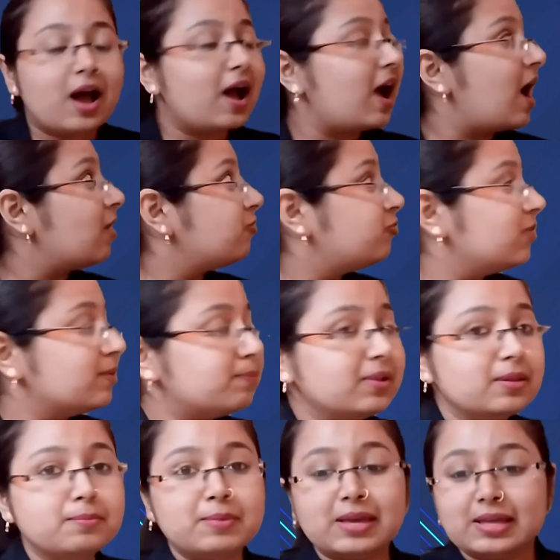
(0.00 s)

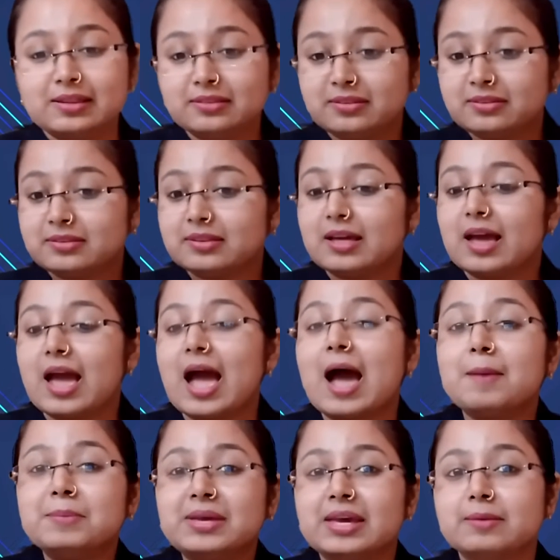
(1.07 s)
Affable means
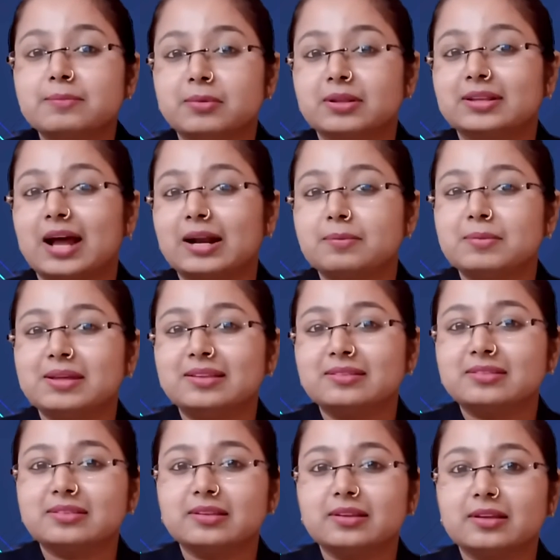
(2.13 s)
amiable. That
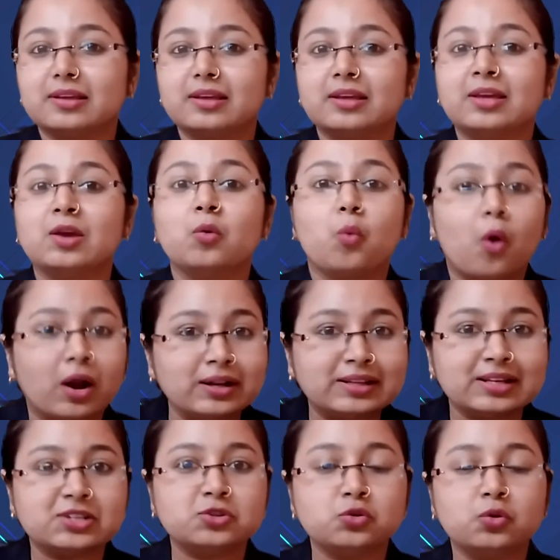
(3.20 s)
means he
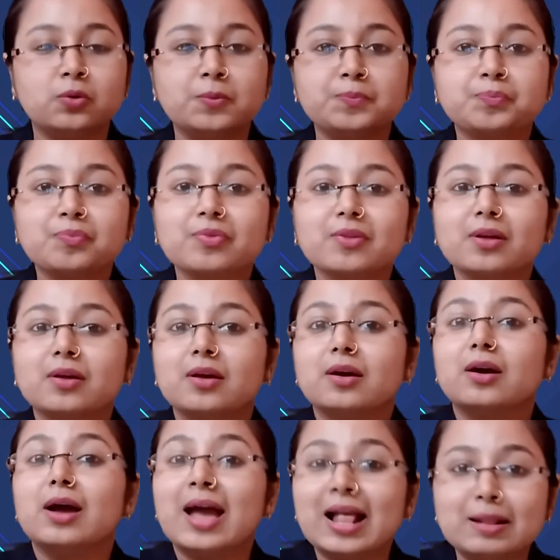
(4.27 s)
wanted to
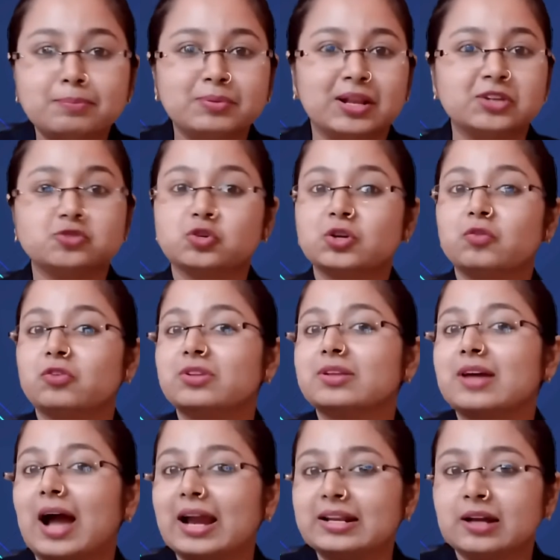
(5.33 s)
help Lencho. He was a
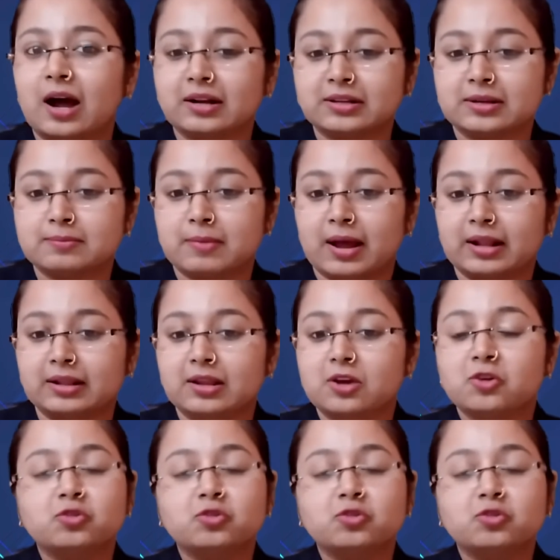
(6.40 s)
kind-hearted man.